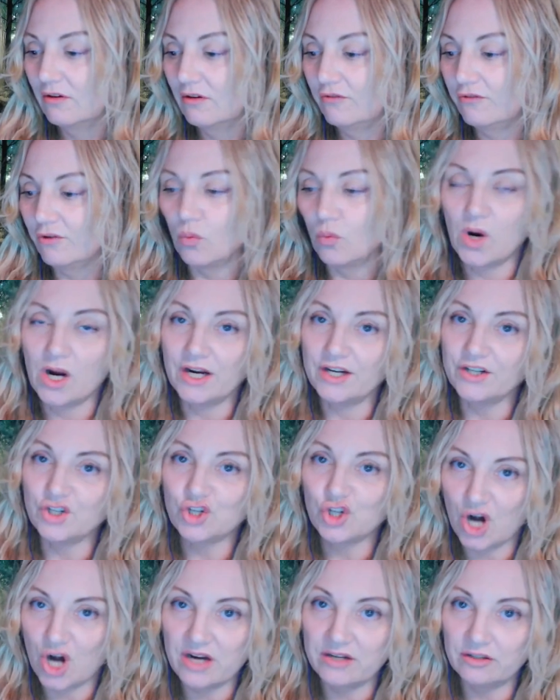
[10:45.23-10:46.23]
for why
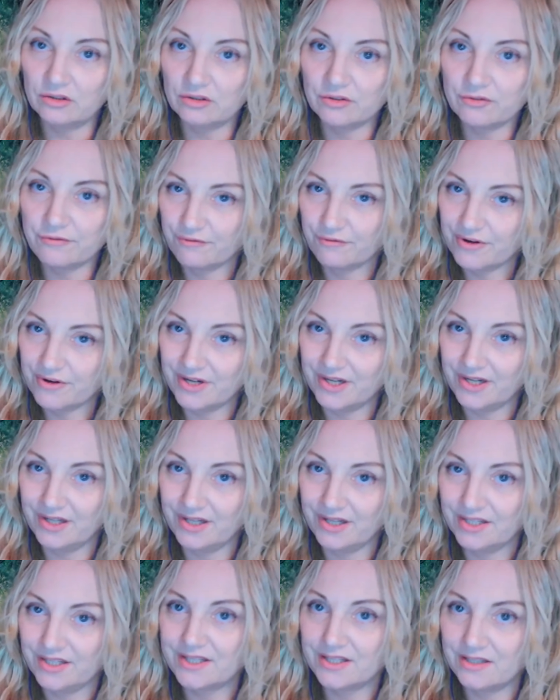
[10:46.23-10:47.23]
child-free
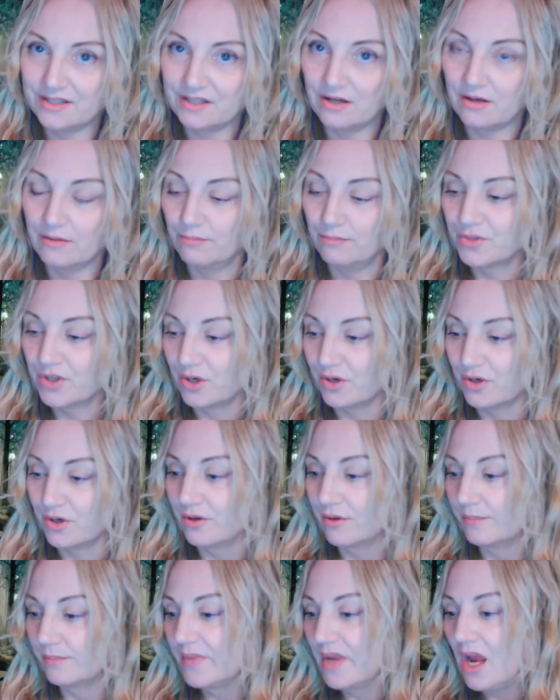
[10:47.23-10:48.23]
is a dumb
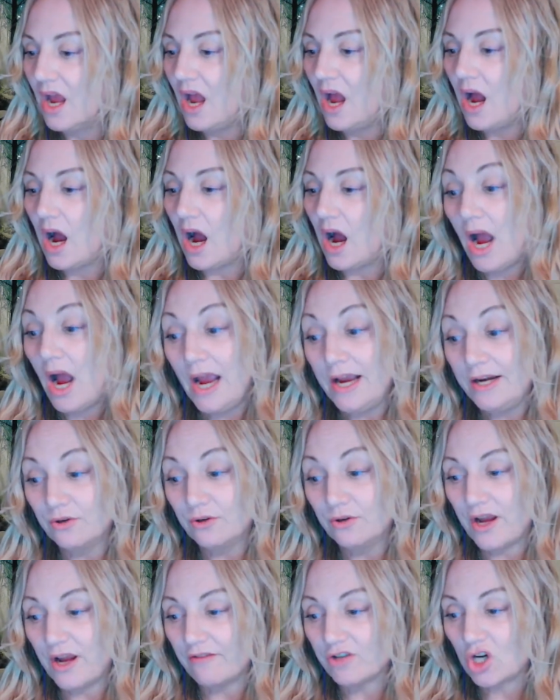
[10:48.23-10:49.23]
term. I
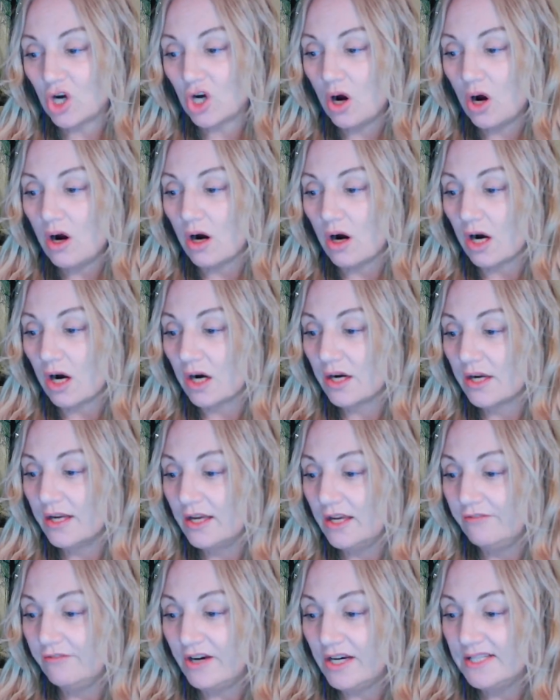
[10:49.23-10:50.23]
don't have a car.
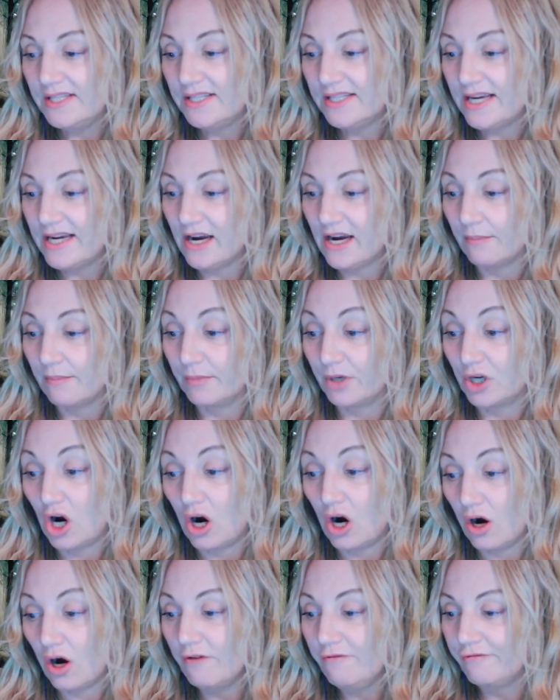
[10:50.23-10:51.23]
If I say I'm
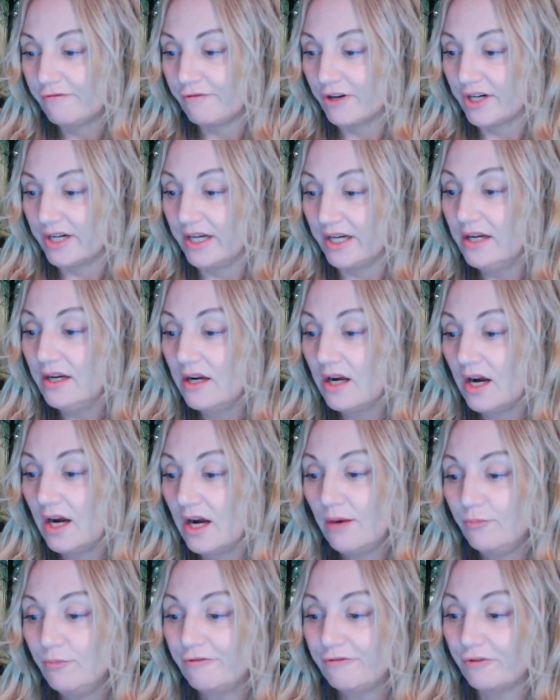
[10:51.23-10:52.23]
car-free,
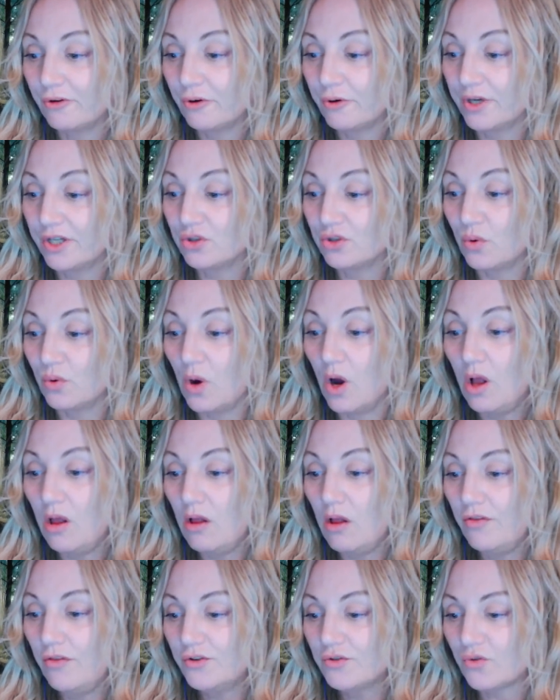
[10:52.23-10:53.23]
I'm referring to
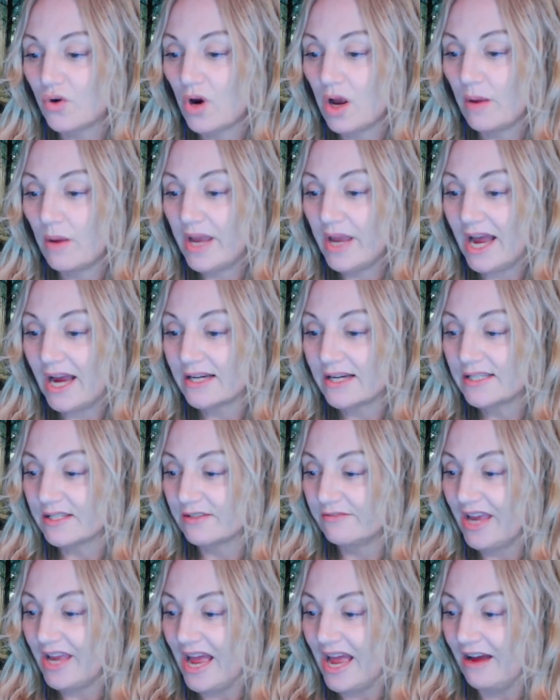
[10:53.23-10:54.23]
all the drawbacks
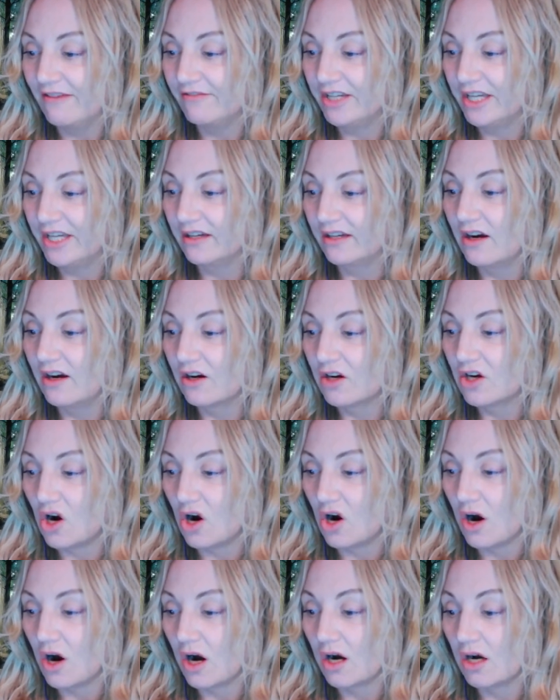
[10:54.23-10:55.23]
of having a
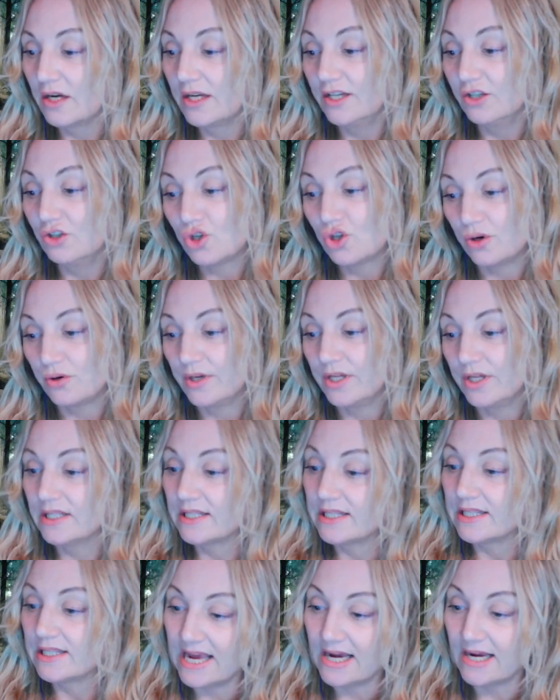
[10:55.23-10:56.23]
car: insurance,
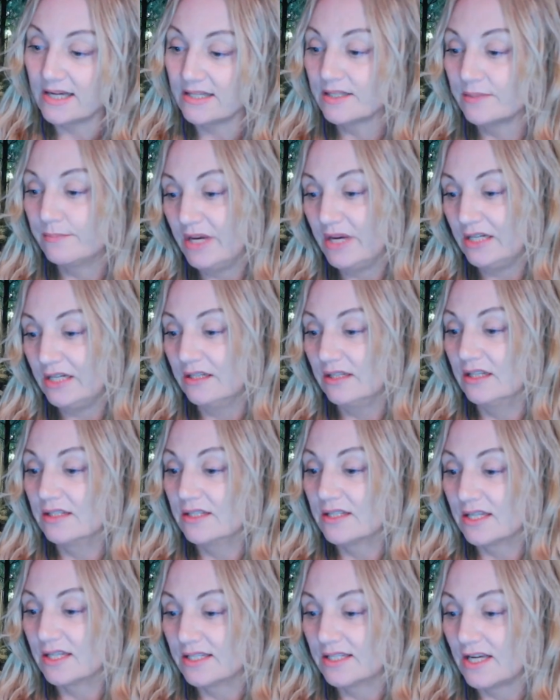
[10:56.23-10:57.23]
gas,
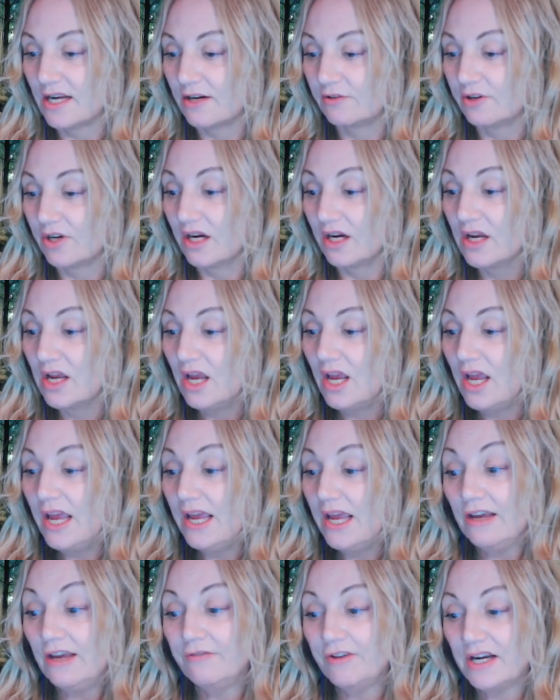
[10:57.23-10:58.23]
maintenance, etc.
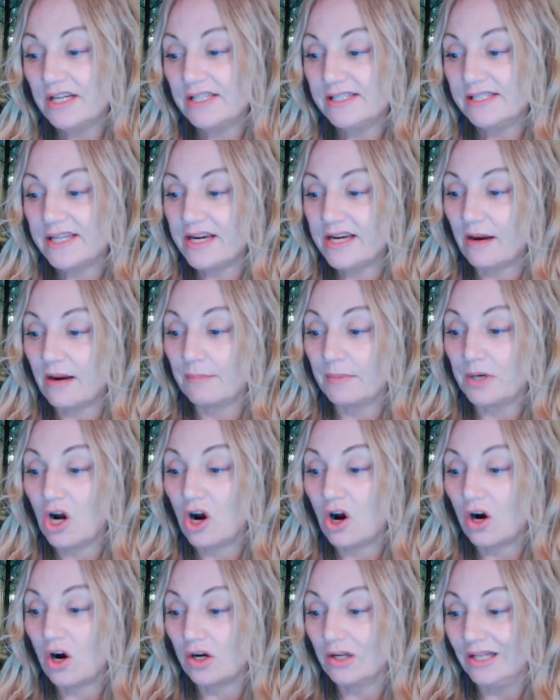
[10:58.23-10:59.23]
If I say I'm
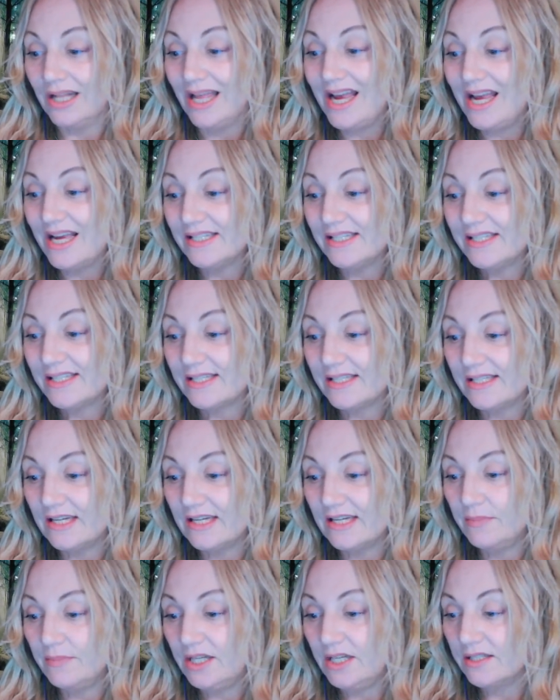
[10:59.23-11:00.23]
car-less,
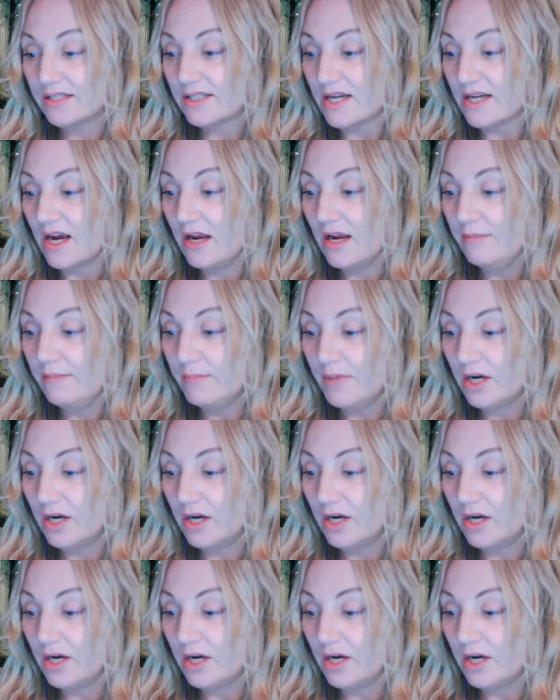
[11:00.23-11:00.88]
it means I'm